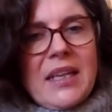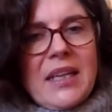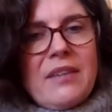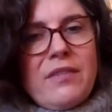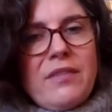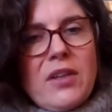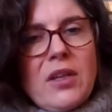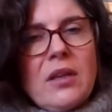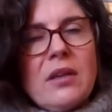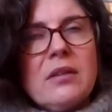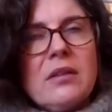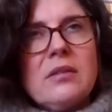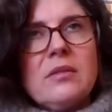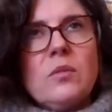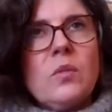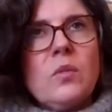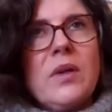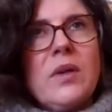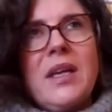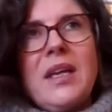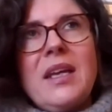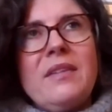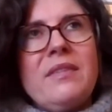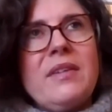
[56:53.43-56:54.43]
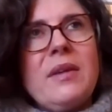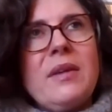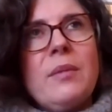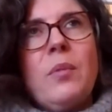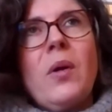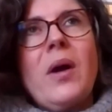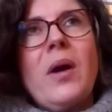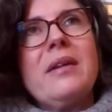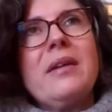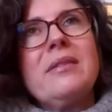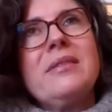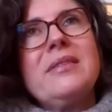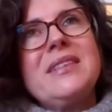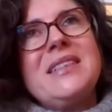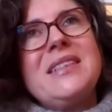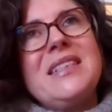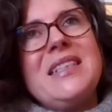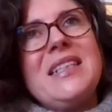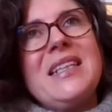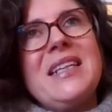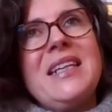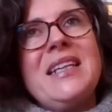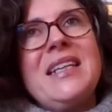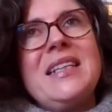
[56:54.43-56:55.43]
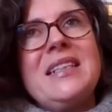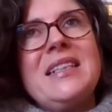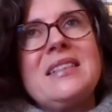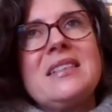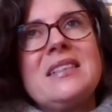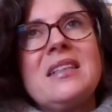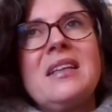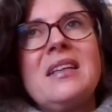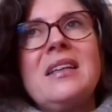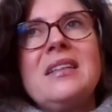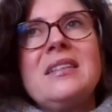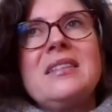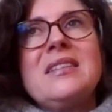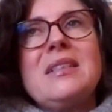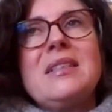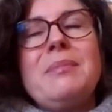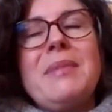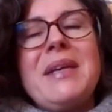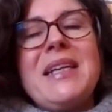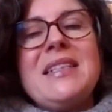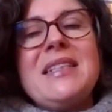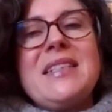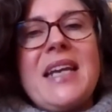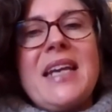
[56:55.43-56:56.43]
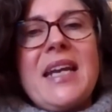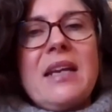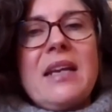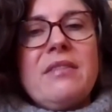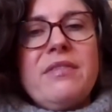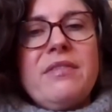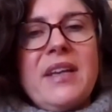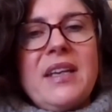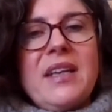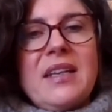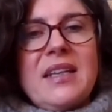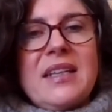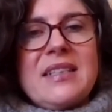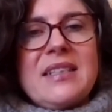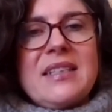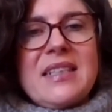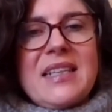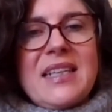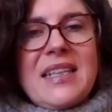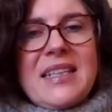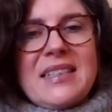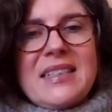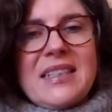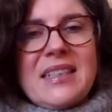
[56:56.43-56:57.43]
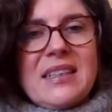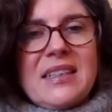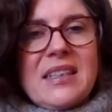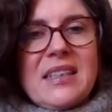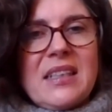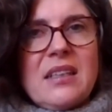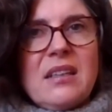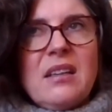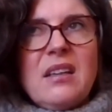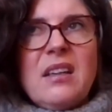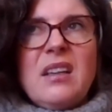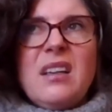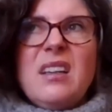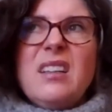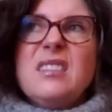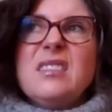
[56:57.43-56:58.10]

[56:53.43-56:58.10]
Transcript: If you if your priority is to maintain fitness, is it that